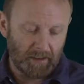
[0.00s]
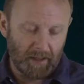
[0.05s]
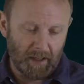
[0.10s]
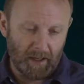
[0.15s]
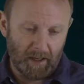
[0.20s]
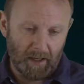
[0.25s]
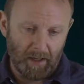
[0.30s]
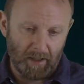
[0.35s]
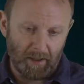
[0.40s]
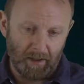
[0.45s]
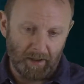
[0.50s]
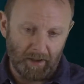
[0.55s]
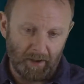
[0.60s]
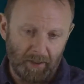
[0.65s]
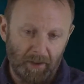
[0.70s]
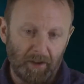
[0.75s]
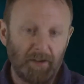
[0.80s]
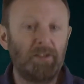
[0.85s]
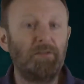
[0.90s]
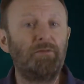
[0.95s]

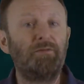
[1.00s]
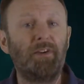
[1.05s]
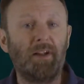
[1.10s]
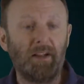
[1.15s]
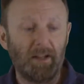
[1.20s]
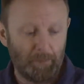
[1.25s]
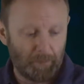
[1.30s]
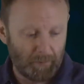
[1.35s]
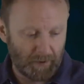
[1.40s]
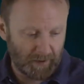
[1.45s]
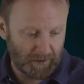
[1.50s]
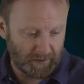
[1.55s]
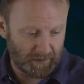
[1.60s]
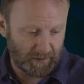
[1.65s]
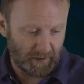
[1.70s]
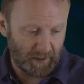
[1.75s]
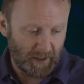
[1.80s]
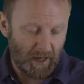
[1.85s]
the development